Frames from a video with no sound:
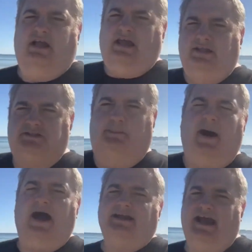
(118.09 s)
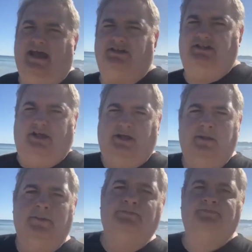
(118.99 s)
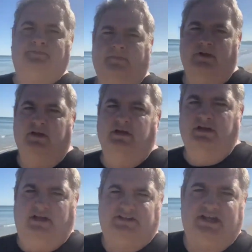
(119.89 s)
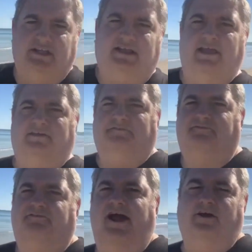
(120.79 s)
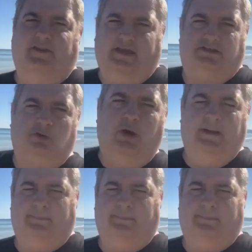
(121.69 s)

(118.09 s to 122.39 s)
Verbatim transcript: into podcasting is that they've found that twenty